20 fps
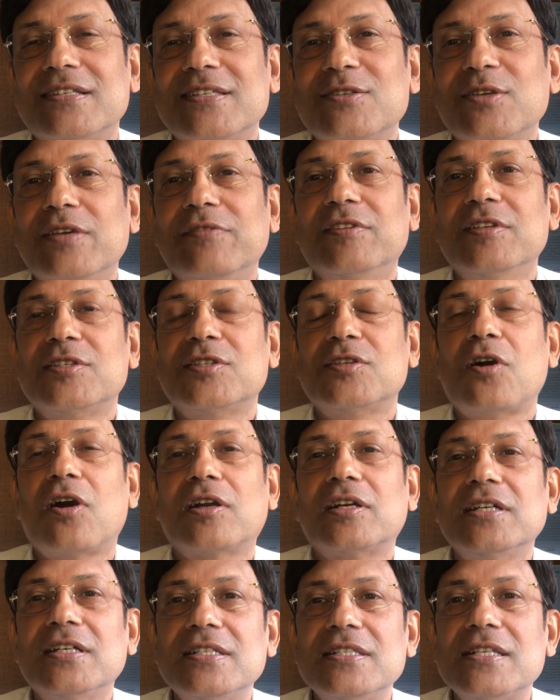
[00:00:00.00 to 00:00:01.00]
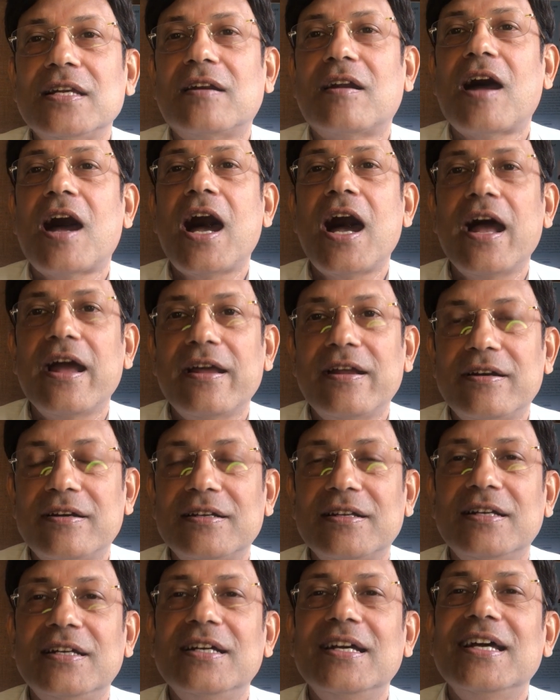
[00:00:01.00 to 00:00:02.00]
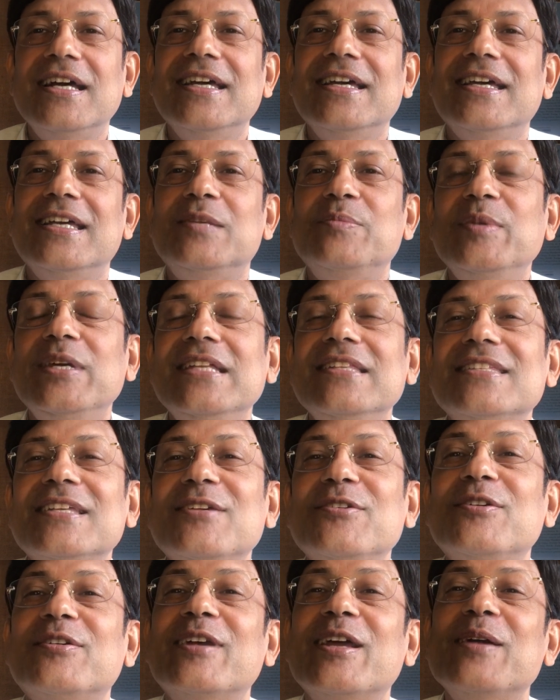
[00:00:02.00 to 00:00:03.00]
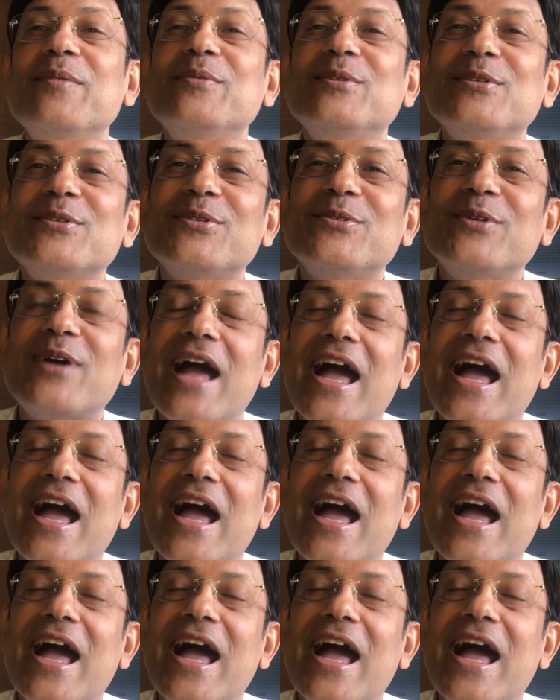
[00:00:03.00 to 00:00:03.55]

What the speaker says: So if the stock turns are higher, it means that you're able to